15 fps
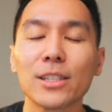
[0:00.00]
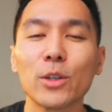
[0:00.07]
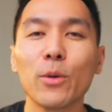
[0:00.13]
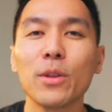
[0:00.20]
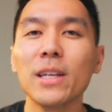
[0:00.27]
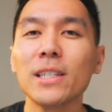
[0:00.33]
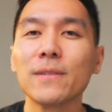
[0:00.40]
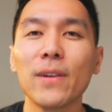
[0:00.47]
So
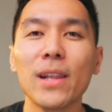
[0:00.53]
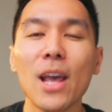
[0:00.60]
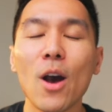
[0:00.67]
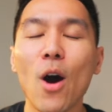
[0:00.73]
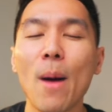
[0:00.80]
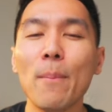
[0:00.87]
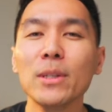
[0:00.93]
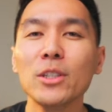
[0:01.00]
in this
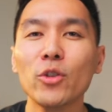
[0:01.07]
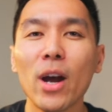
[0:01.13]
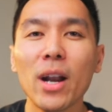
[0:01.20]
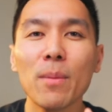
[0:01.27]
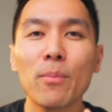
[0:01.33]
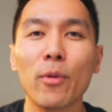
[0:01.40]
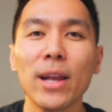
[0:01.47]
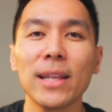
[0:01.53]
video, I'm gonna try
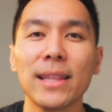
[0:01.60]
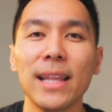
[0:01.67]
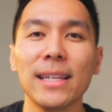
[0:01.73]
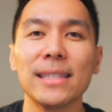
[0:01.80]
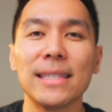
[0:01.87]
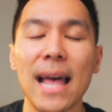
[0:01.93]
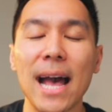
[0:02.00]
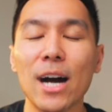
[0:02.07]
to break
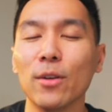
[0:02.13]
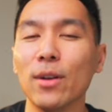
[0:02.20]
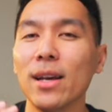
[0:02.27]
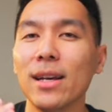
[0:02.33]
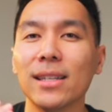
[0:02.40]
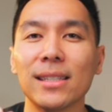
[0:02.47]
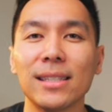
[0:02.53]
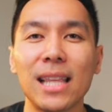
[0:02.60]
things down
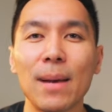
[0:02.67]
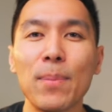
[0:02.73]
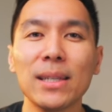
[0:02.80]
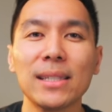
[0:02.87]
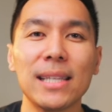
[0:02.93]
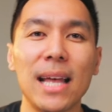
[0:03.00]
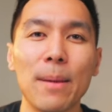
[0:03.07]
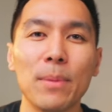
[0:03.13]
step by
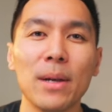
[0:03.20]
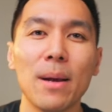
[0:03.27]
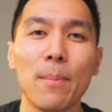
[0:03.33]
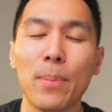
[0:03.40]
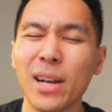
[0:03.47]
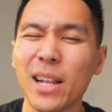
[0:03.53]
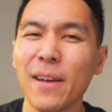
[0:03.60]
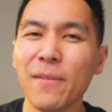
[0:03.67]
step,
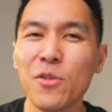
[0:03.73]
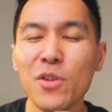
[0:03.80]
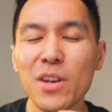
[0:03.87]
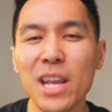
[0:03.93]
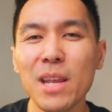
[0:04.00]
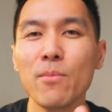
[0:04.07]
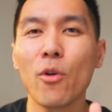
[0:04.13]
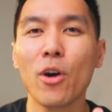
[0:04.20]
but if you
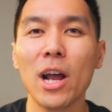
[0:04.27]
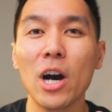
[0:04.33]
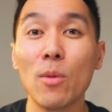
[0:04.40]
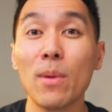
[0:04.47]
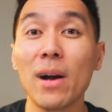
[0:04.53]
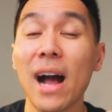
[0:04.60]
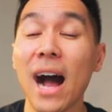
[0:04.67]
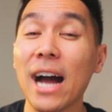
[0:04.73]
need more
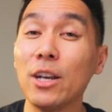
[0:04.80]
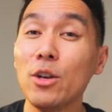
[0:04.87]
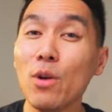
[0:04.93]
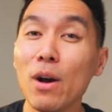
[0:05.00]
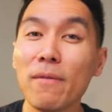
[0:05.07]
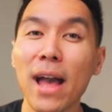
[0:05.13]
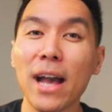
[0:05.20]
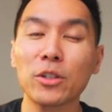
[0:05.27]
help, I do
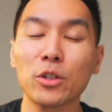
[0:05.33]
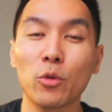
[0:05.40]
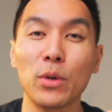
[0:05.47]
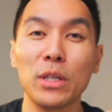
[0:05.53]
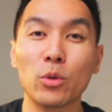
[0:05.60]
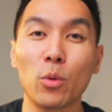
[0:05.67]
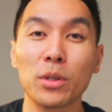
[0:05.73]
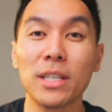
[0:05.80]
have extra
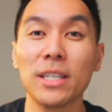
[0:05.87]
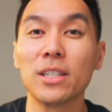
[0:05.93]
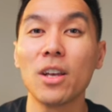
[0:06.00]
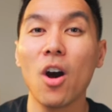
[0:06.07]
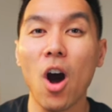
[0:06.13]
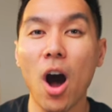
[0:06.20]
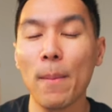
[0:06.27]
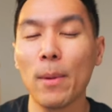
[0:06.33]
resources
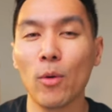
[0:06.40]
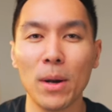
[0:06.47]
on my